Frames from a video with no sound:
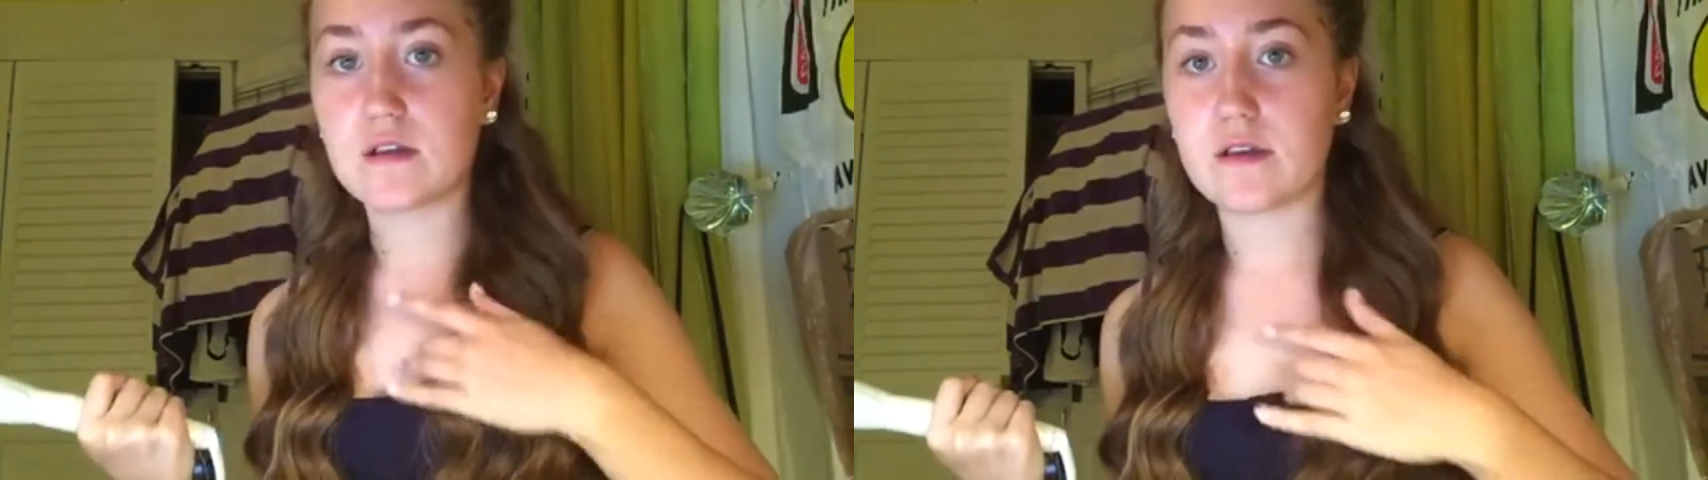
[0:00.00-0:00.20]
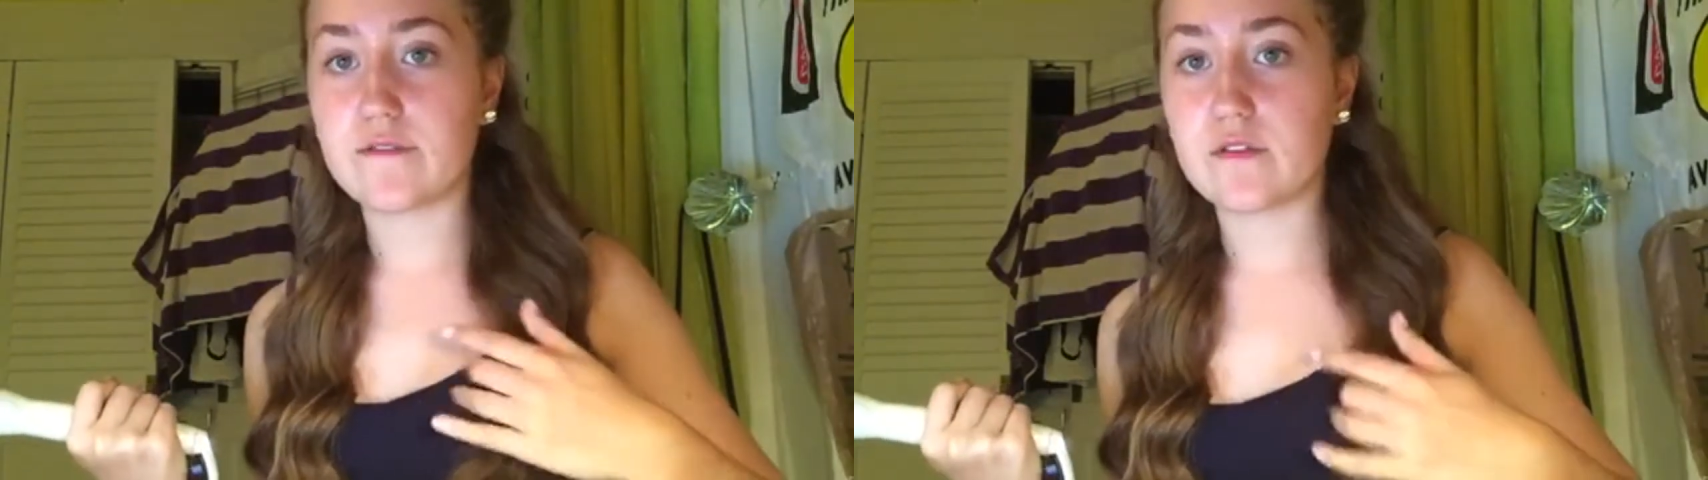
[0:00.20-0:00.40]

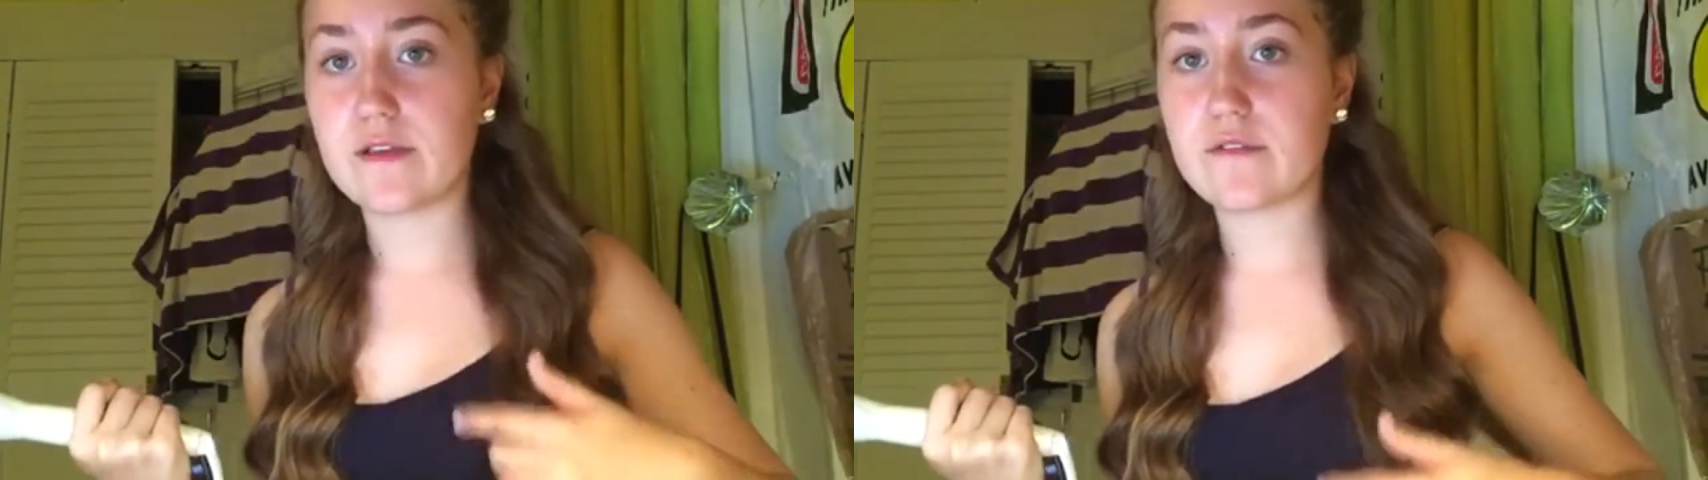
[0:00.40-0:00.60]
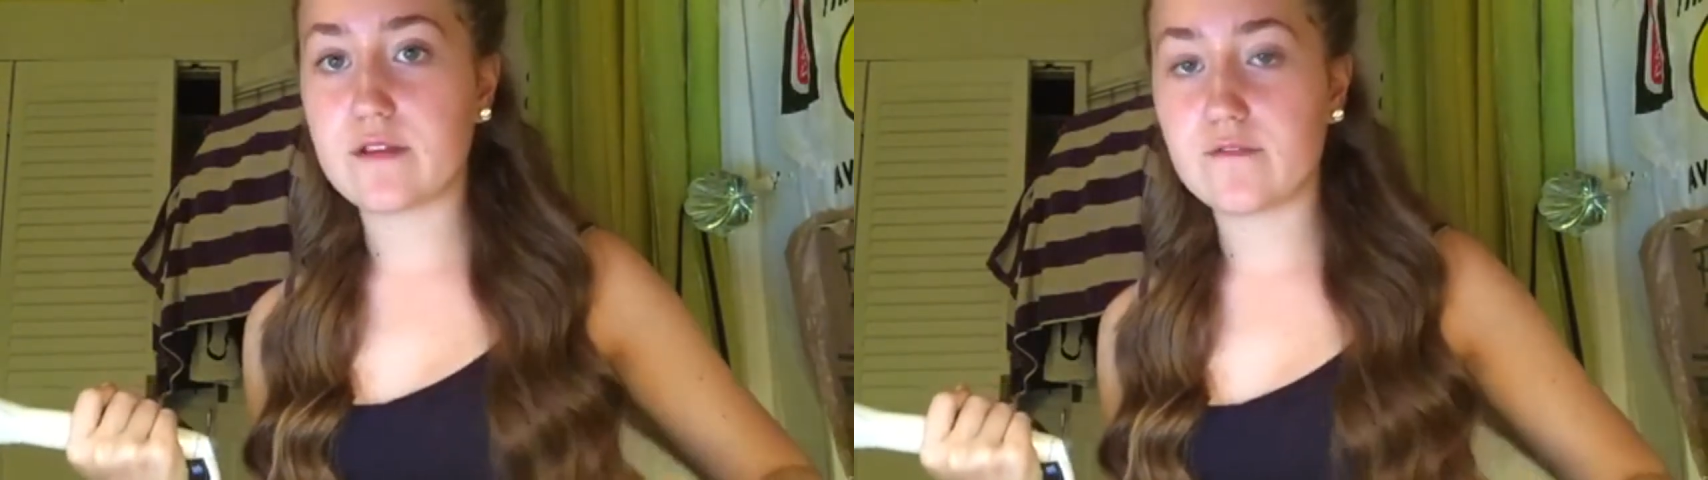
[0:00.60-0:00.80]
if you
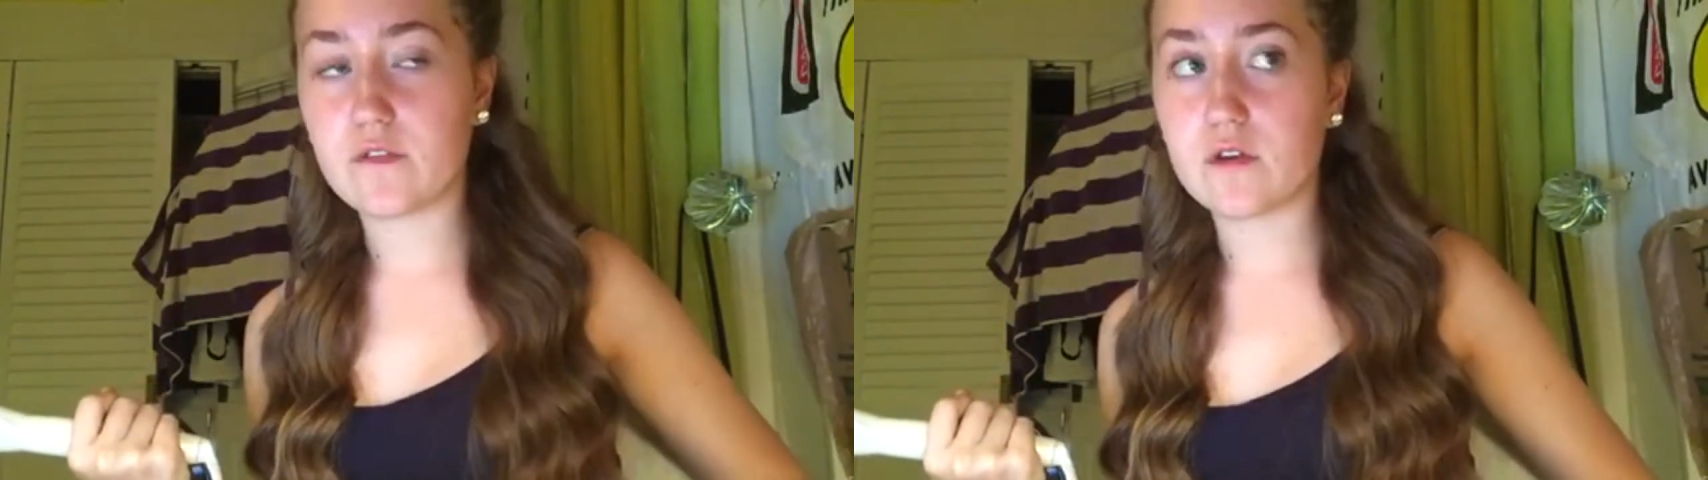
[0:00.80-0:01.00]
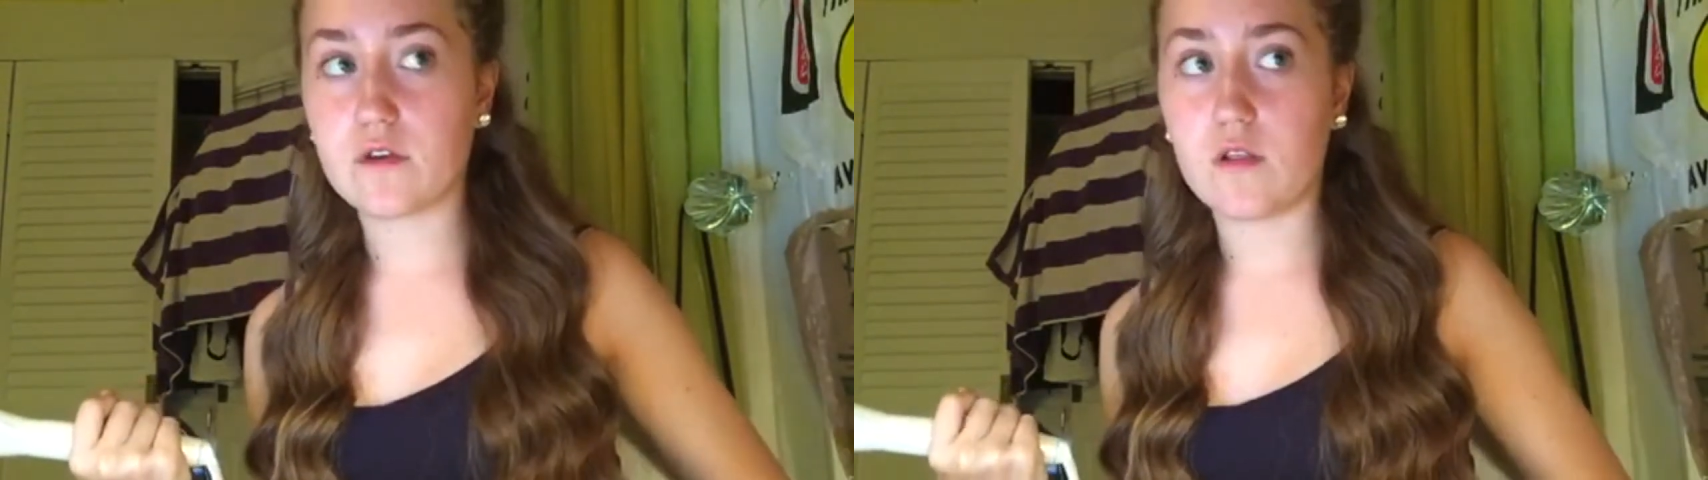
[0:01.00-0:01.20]
leave it in
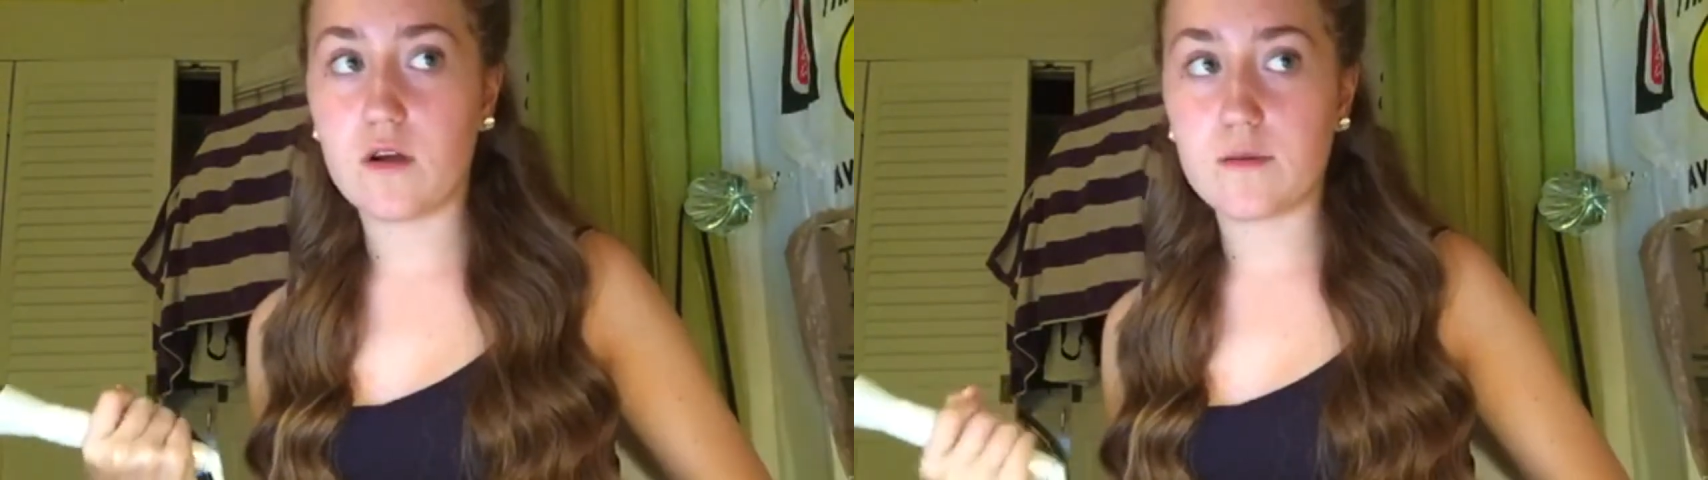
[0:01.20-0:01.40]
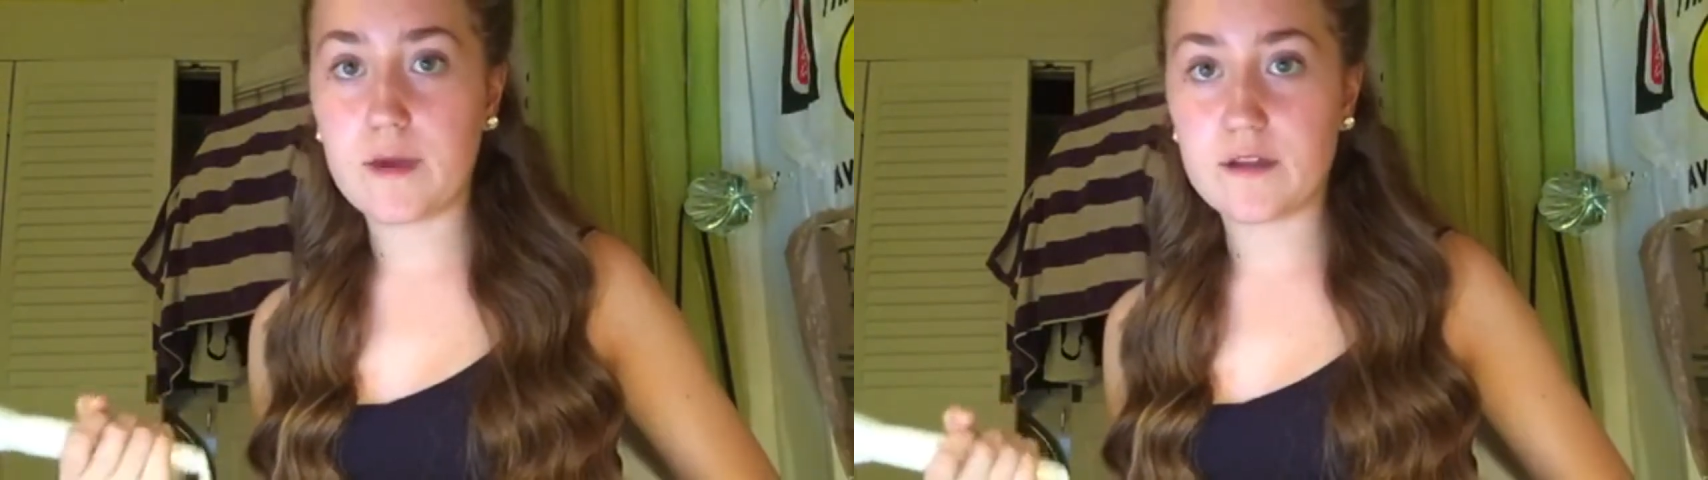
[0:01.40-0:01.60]
for a
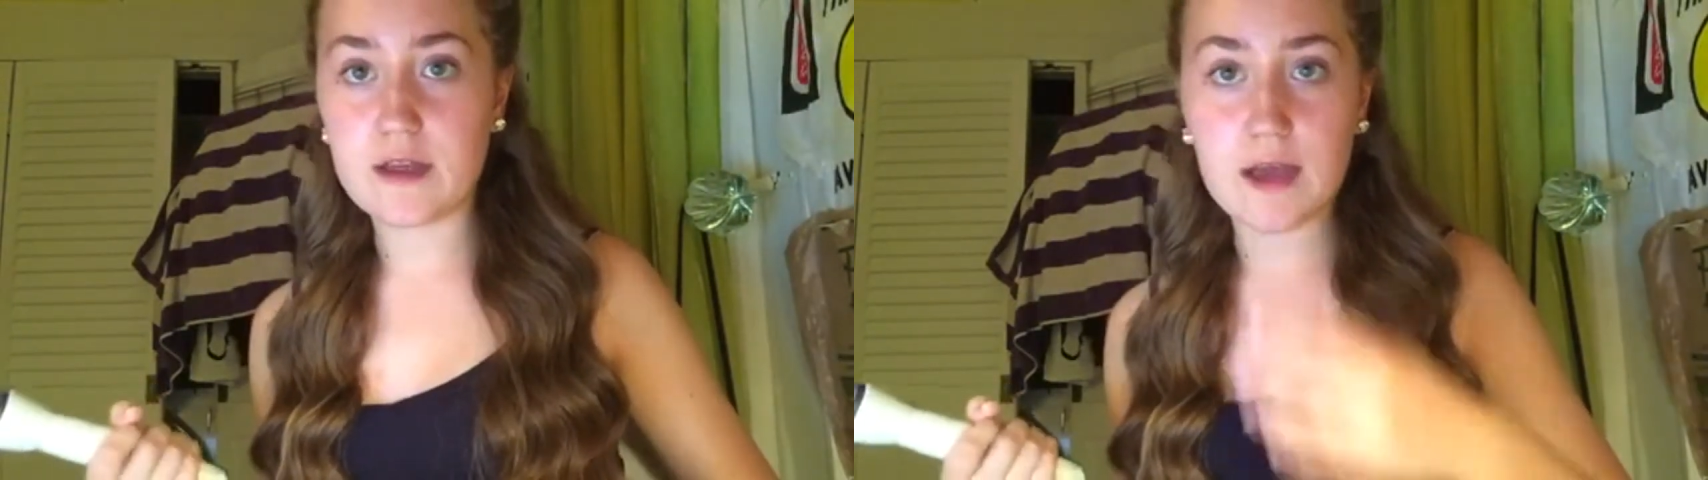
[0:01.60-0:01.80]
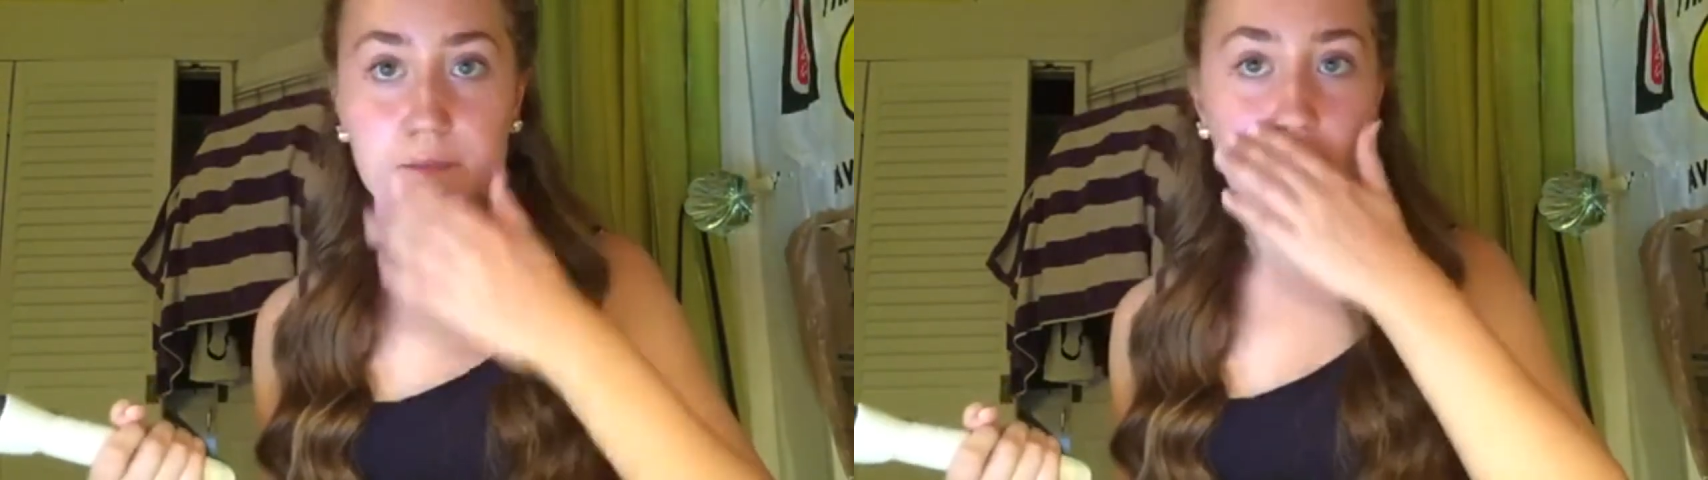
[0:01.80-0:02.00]
long amount of
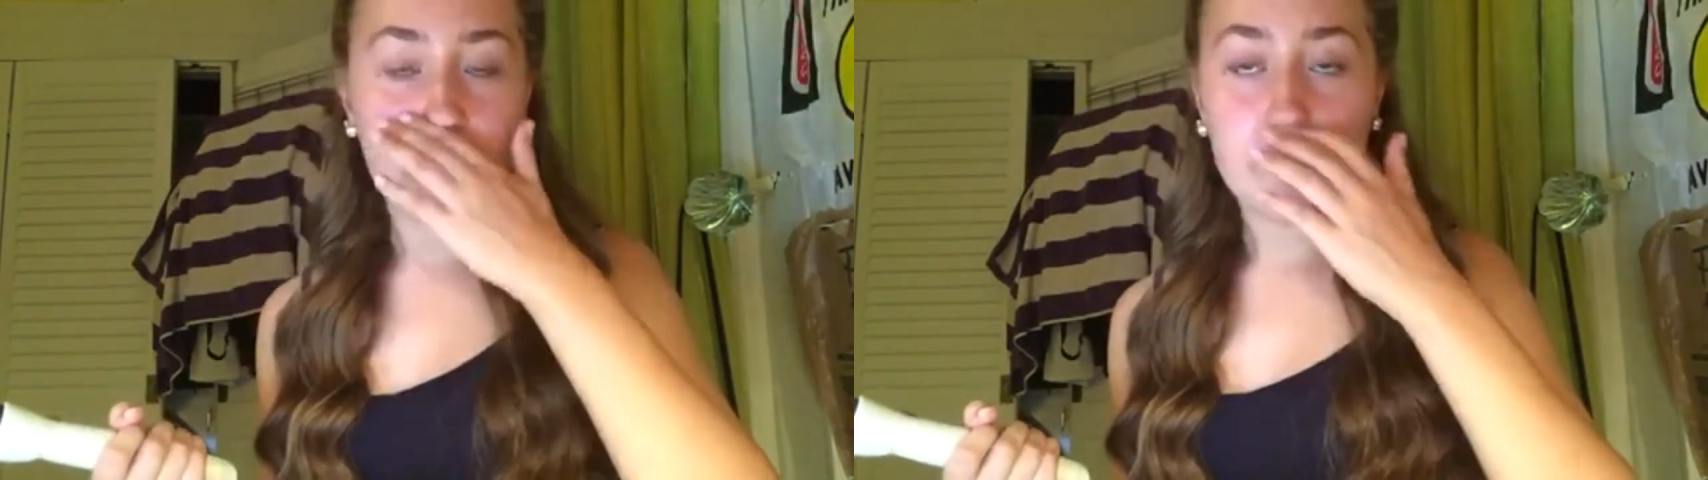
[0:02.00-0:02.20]
time.